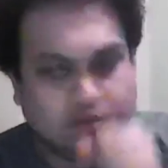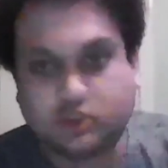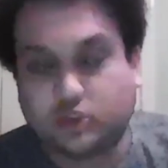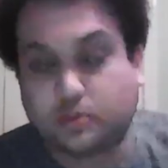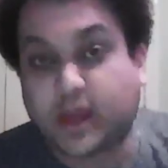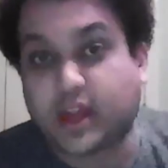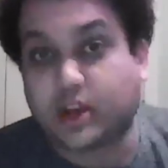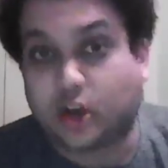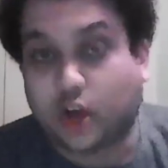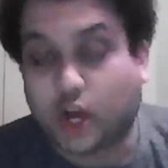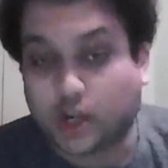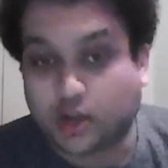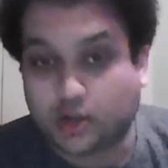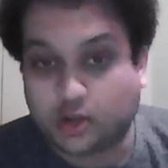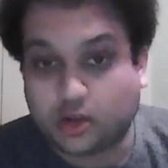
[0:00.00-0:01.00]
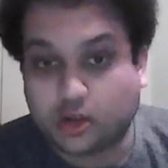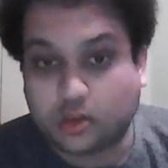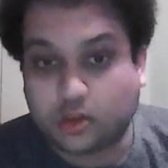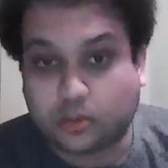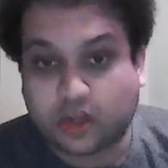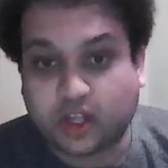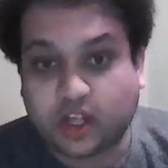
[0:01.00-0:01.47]
spent on
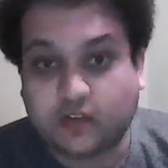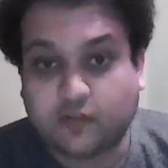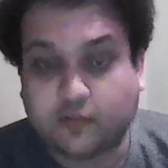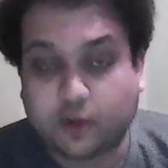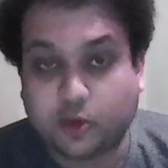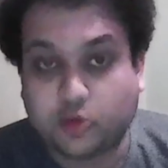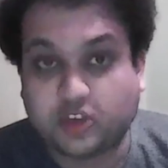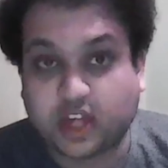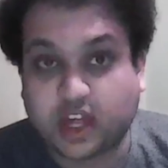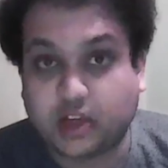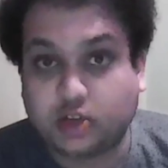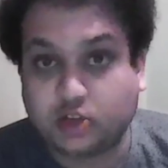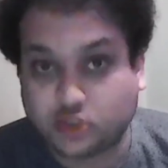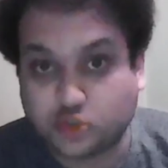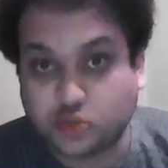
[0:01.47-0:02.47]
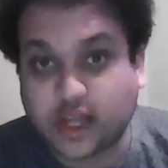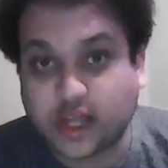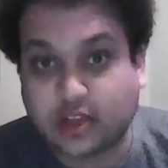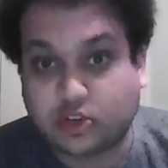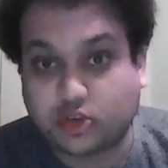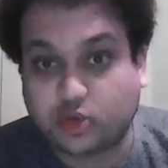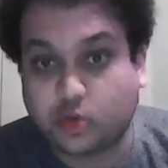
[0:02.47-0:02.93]
bringing folks into
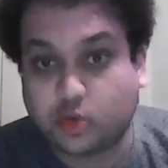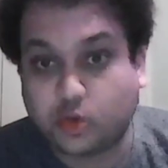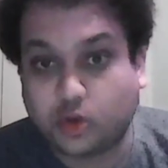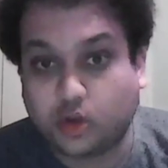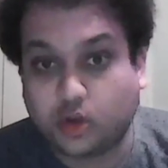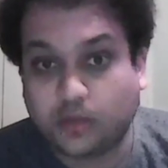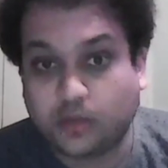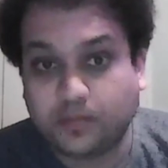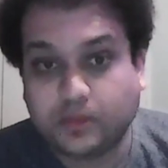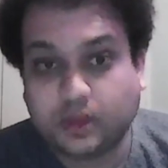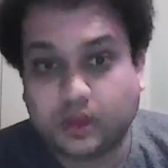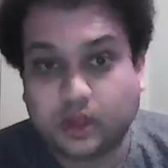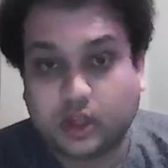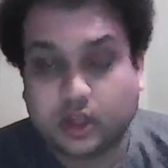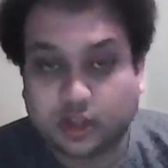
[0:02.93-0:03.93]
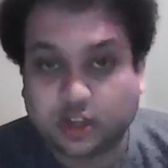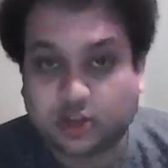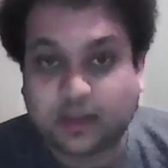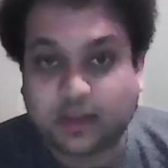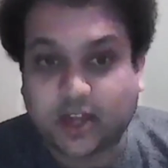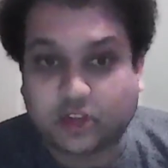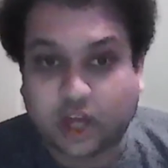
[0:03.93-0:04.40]
that school
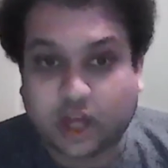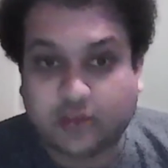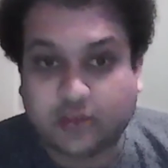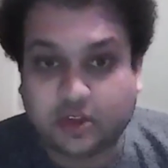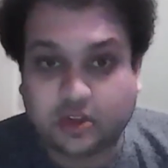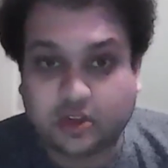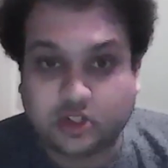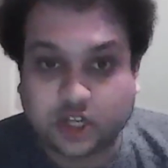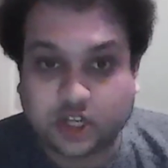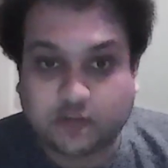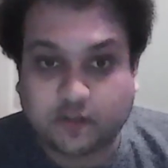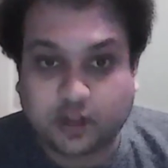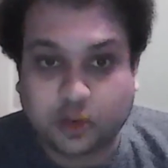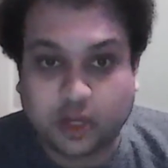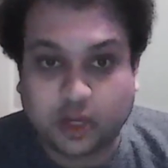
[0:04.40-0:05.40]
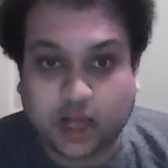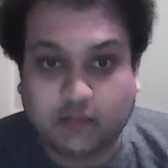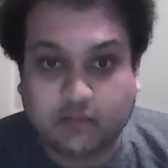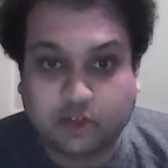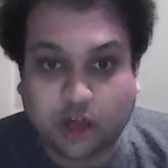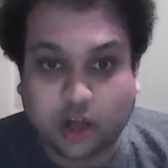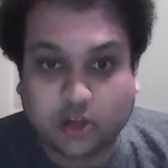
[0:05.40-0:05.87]
this past offseason. Shuffy, you and
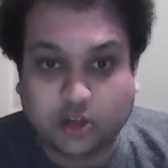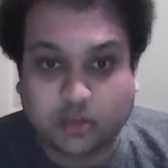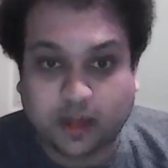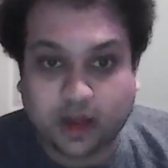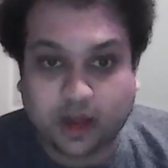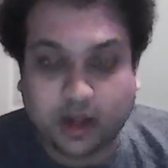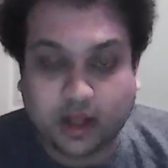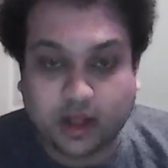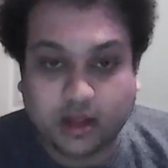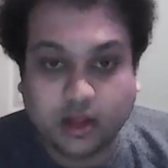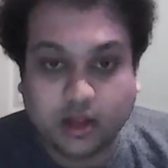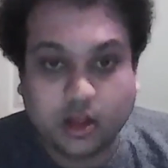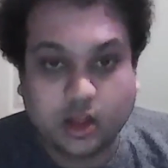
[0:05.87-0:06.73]
I talked about it